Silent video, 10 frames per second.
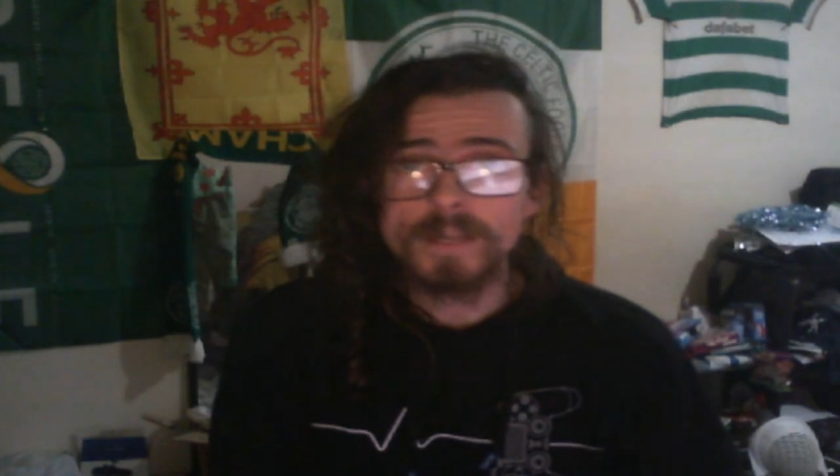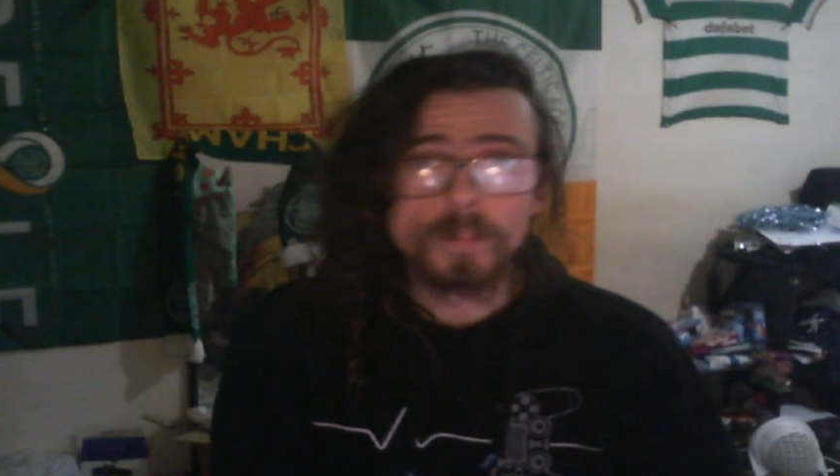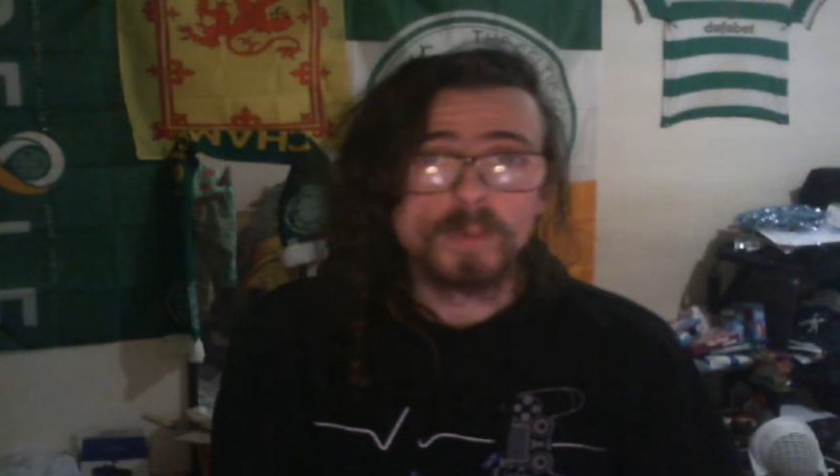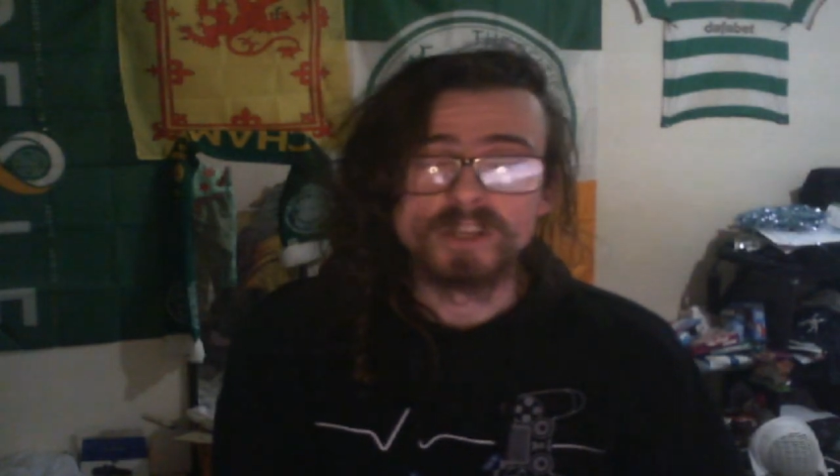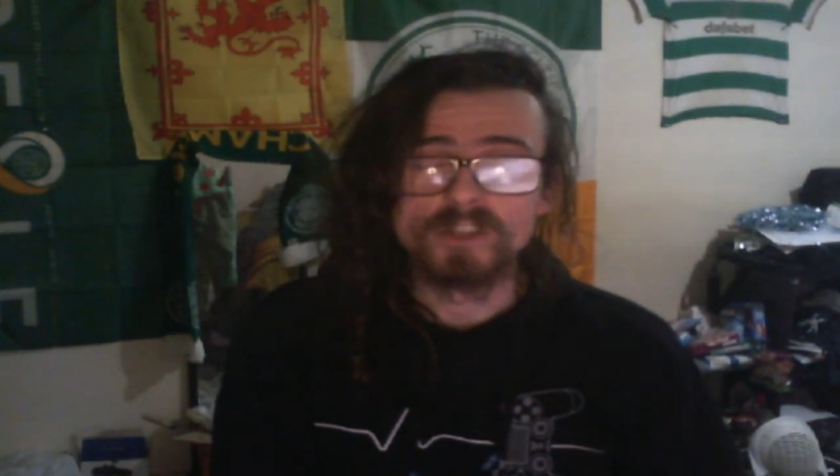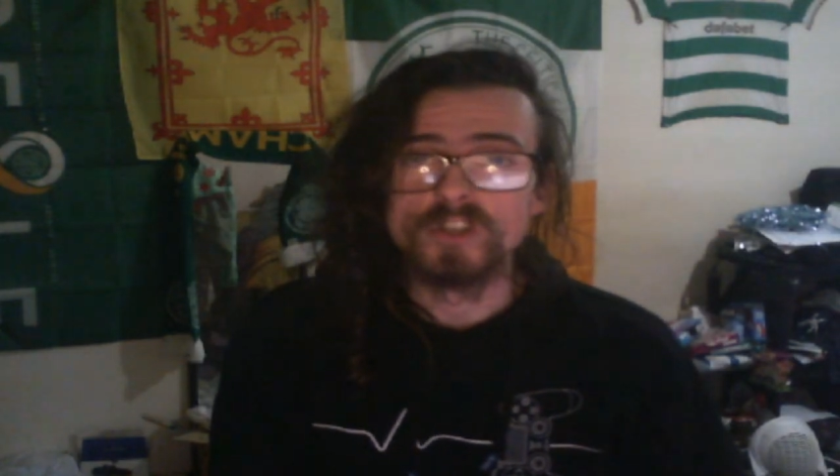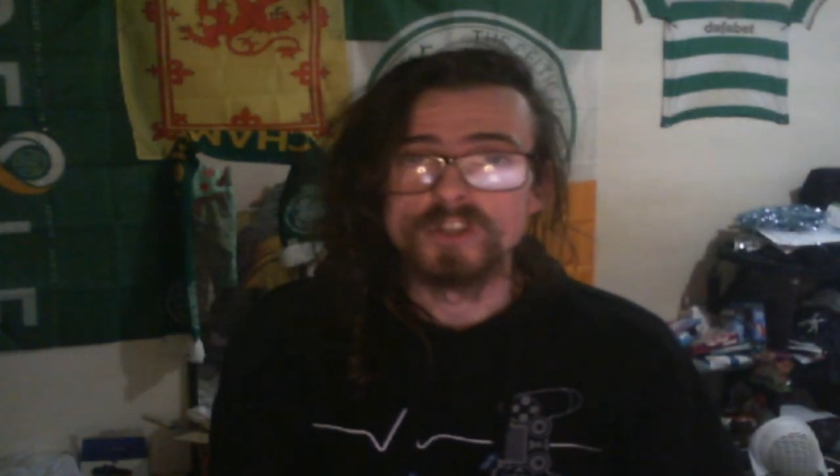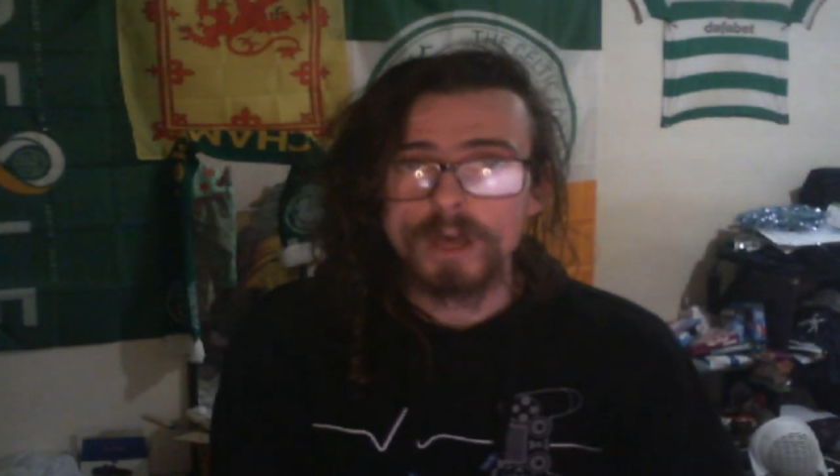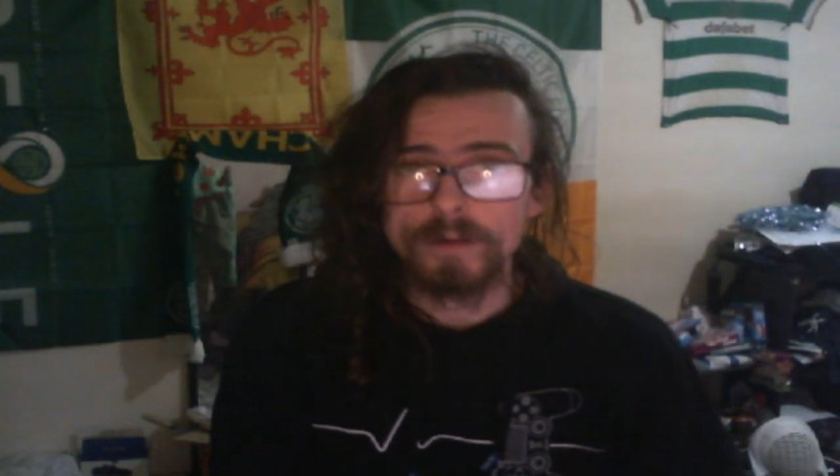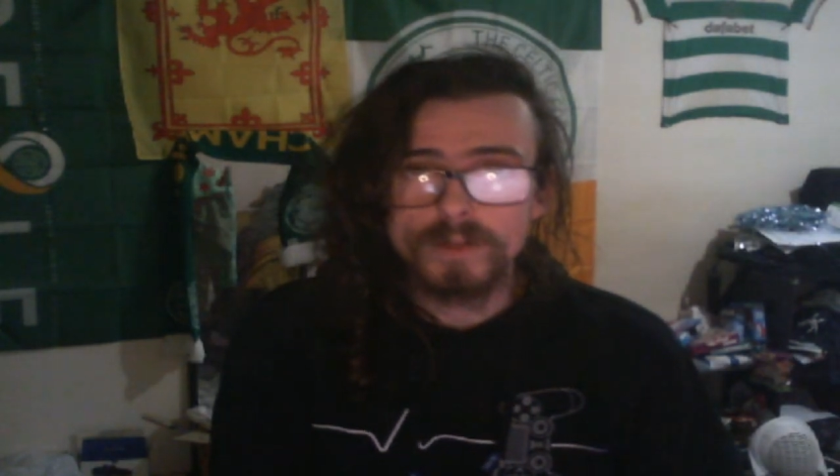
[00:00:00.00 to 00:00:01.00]
but it's
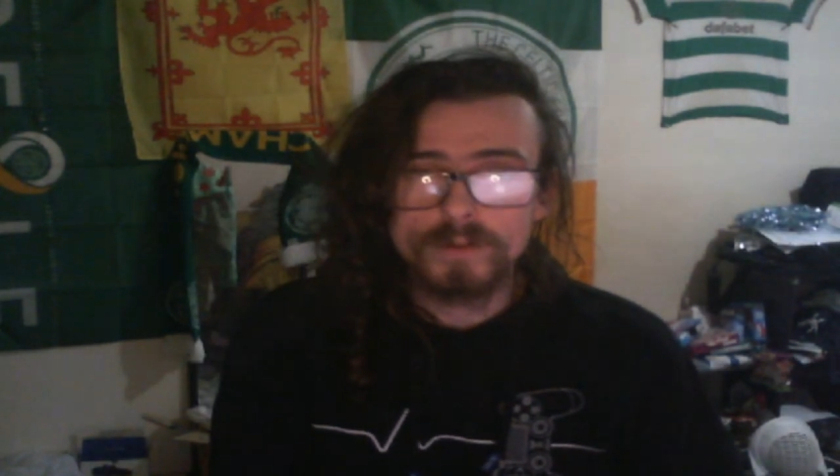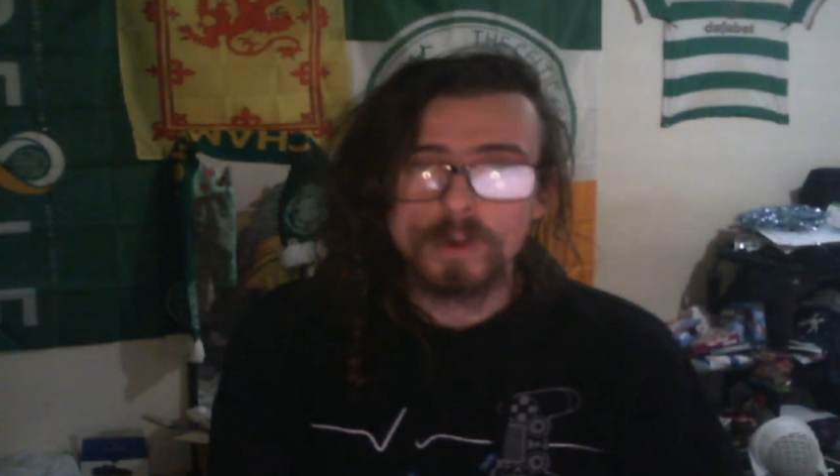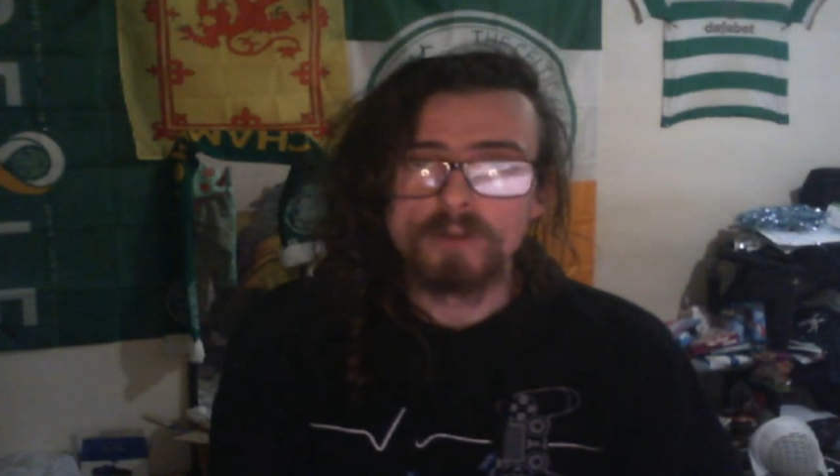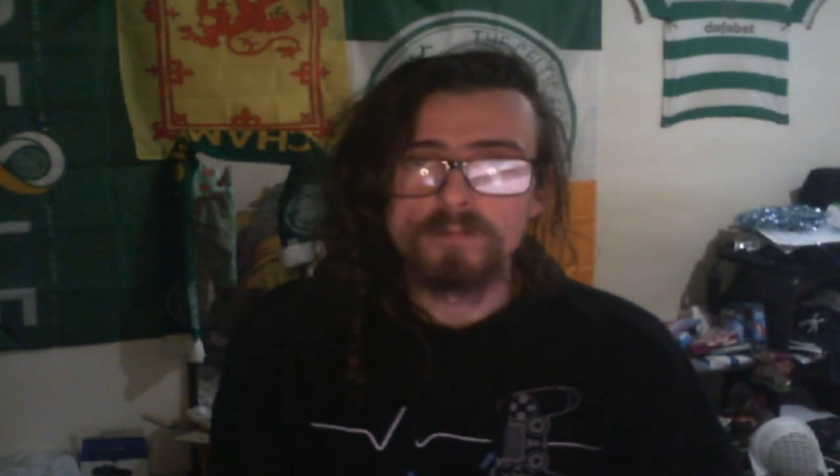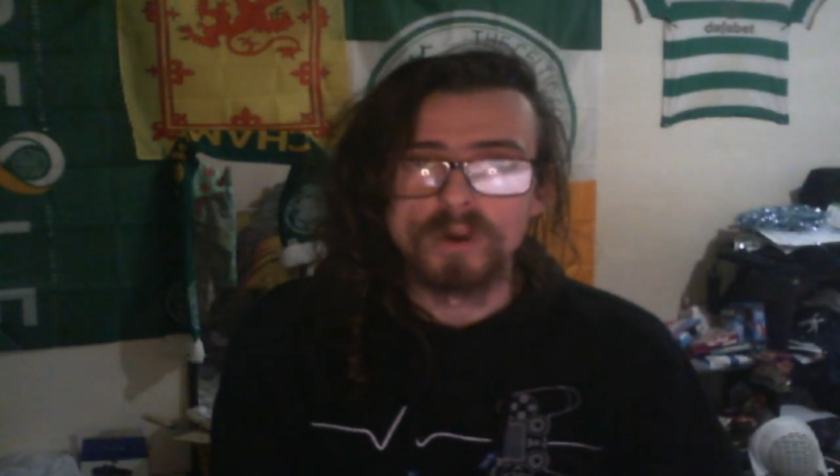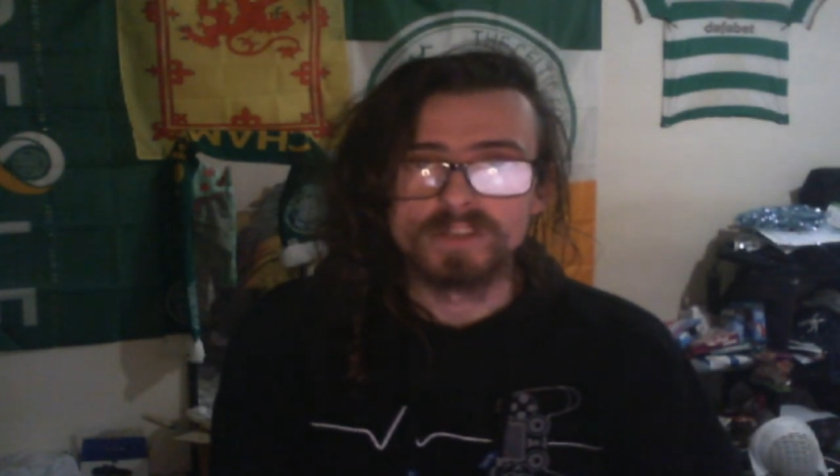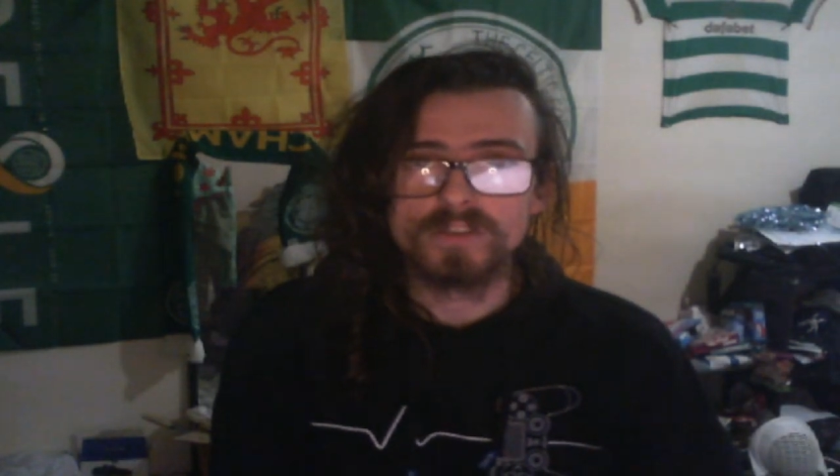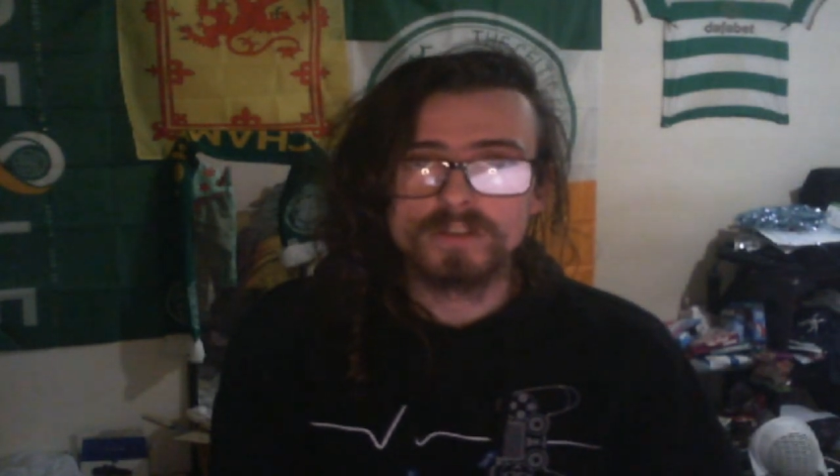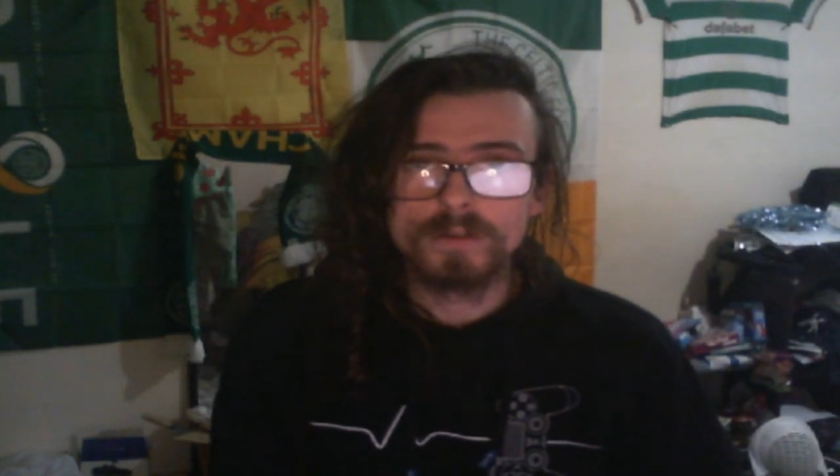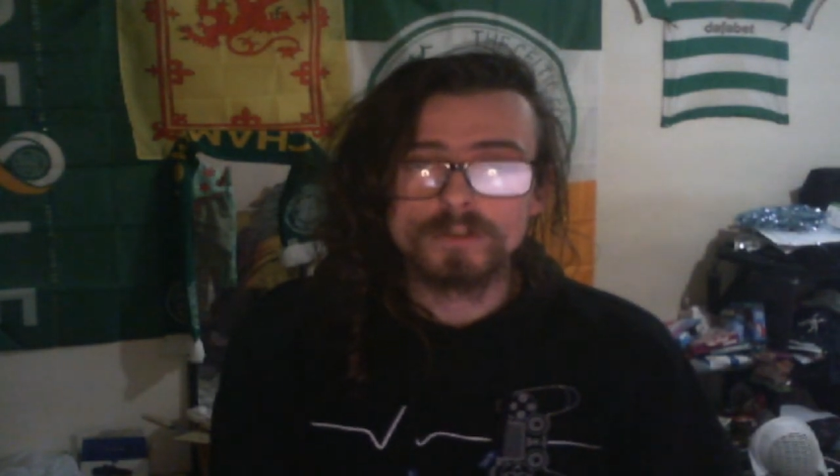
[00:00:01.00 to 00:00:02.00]
deserved. 12
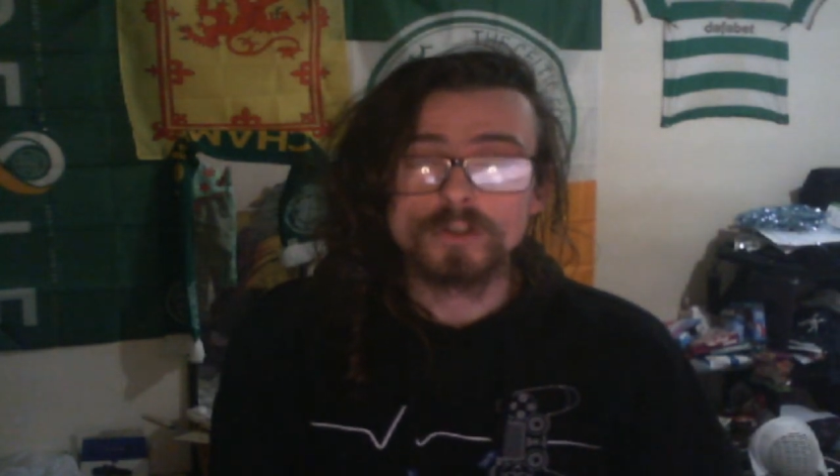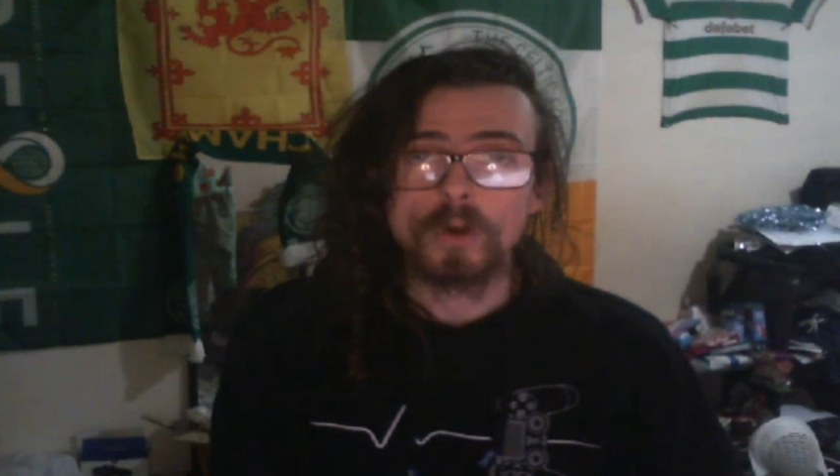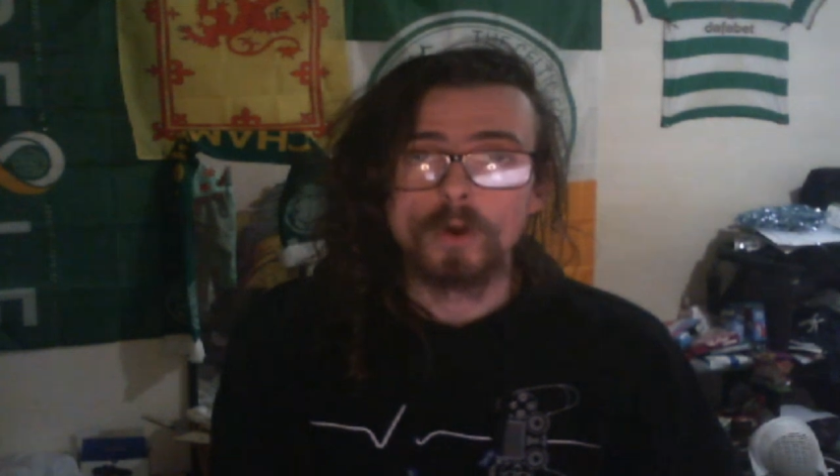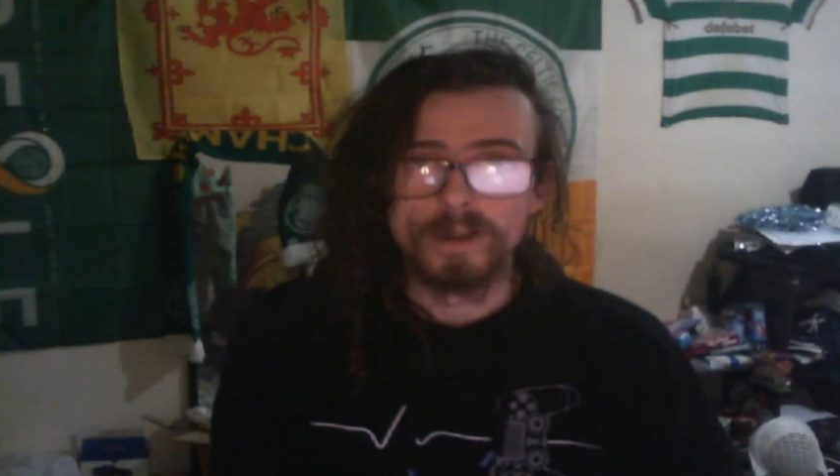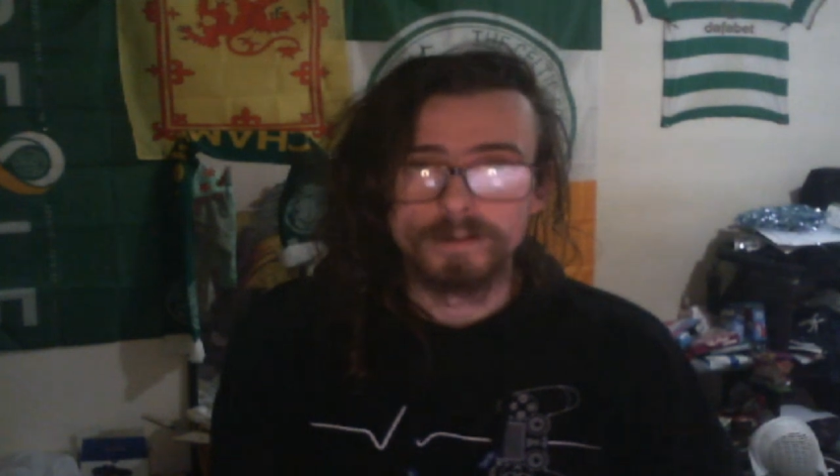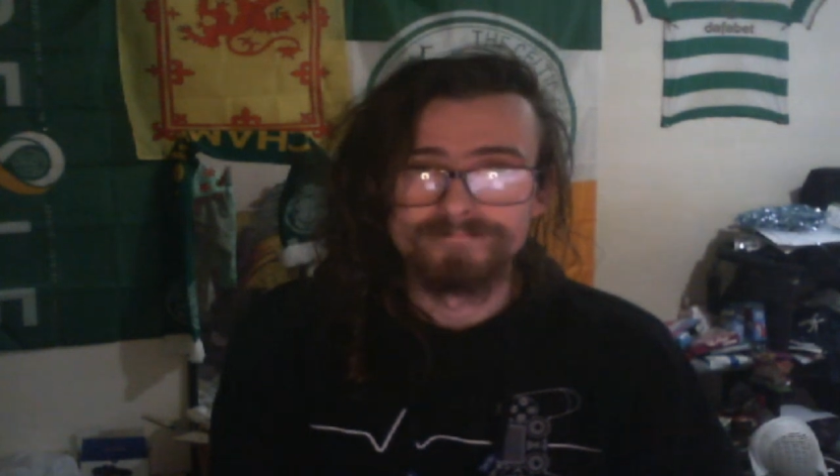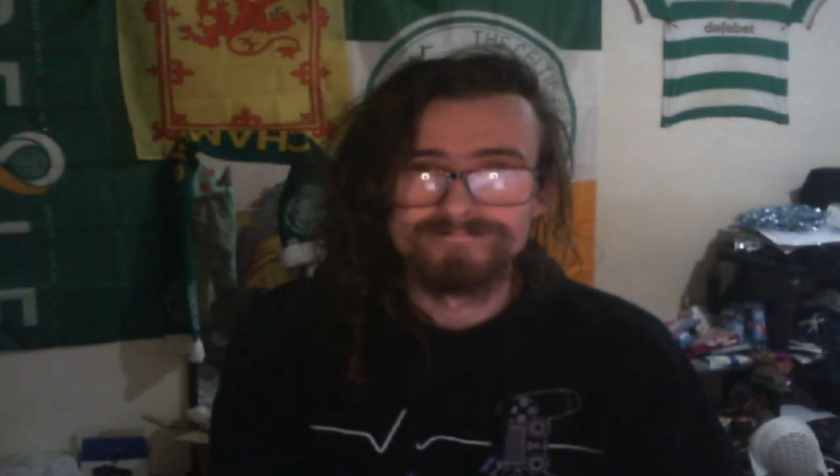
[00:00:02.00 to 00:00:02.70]
points, suck on it.